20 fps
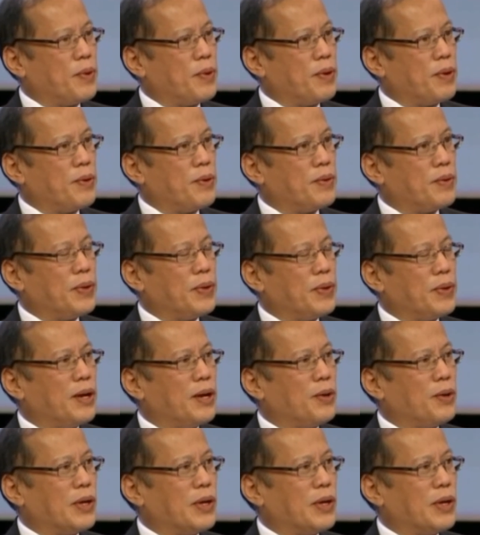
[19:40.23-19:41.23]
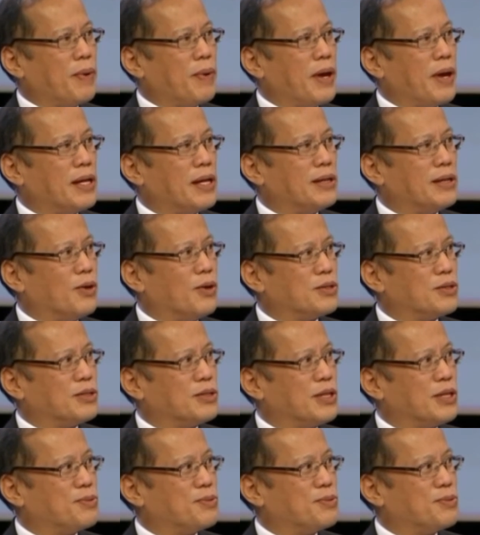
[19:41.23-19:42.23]
We didn't want to be held
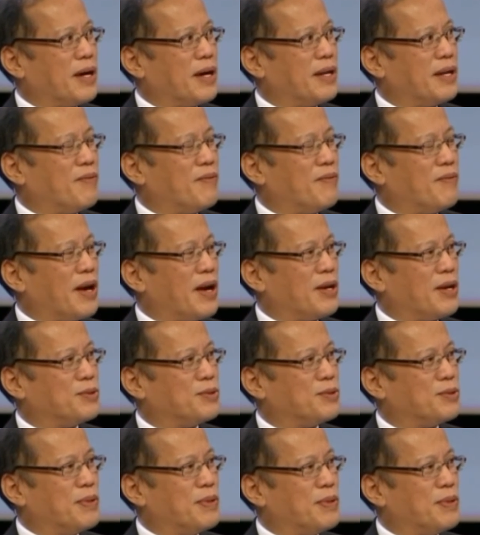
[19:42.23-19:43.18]
hostage by the various